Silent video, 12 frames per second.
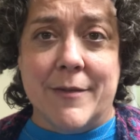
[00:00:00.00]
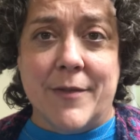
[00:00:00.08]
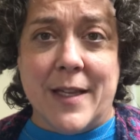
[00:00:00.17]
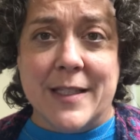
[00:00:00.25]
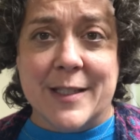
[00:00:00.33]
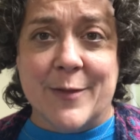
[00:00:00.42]

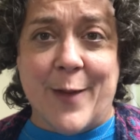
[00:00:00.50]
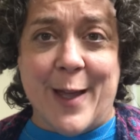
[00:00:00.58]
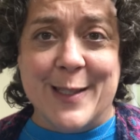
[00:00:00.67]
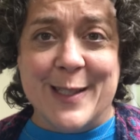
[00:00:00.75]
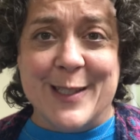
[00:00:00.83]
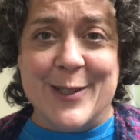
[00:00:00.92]
face to
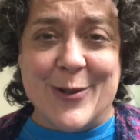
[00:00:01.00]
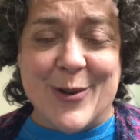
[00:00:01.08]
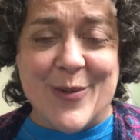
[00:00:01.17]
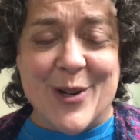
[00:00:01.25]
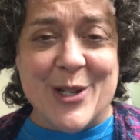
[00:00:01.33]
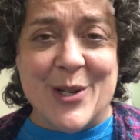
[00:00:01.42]
face indoor
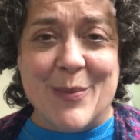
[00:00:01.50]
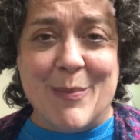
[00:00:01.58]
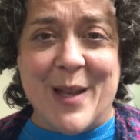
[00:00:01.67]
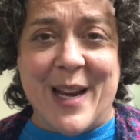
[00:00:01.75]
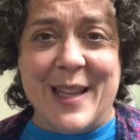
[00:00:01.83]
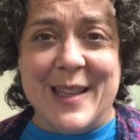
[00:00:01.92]
worship,
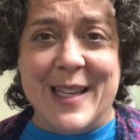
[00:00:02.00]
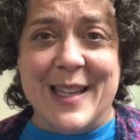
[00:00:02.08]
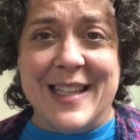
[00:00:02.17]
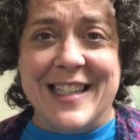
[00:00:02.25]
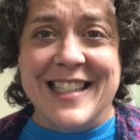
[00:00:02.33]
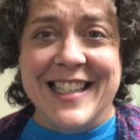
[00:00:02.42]
but I think
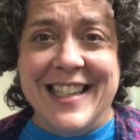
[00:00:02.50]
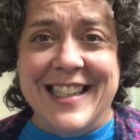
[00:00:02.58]
that